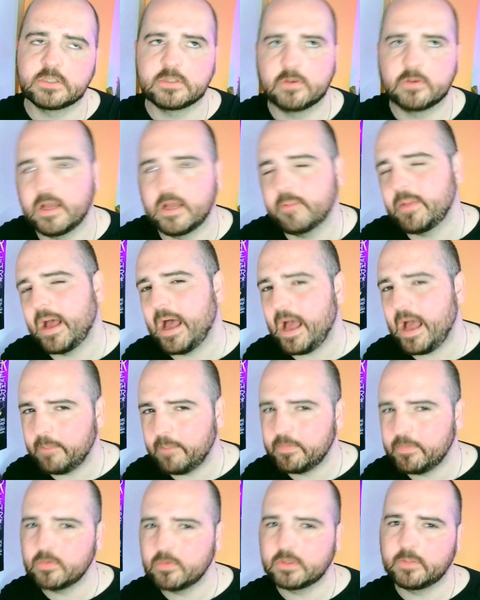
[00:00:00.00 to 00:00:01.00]
So I am
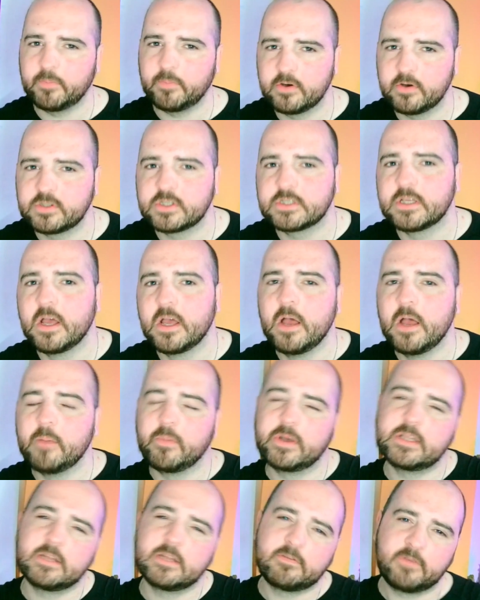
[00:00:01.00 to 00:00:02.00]
happy with the purchase,
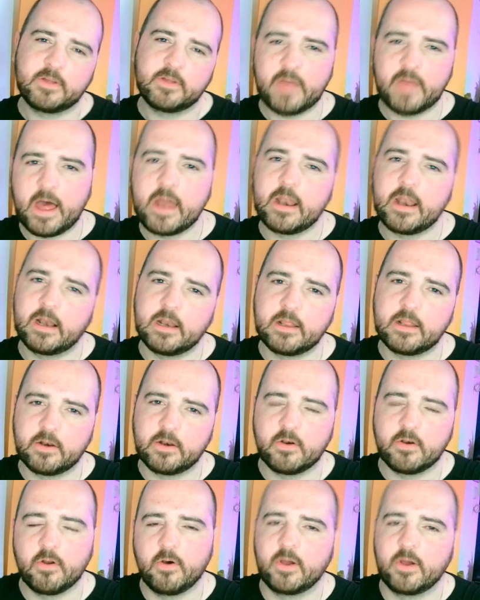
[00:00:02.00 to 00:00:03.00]
but I did find that a little
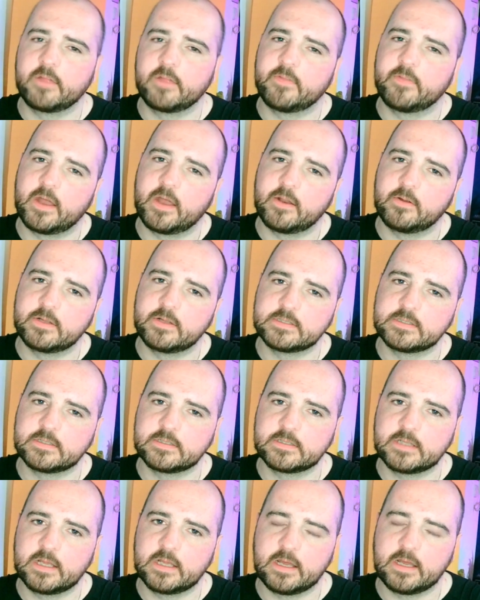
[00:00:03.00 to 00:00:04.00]
annoying that it
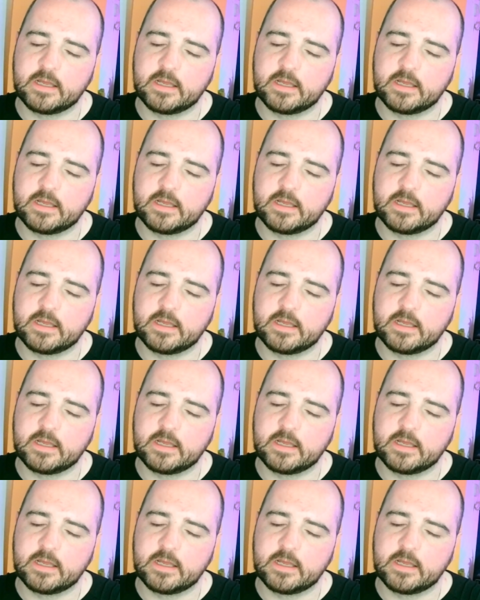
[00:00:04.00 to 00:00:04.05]
isn't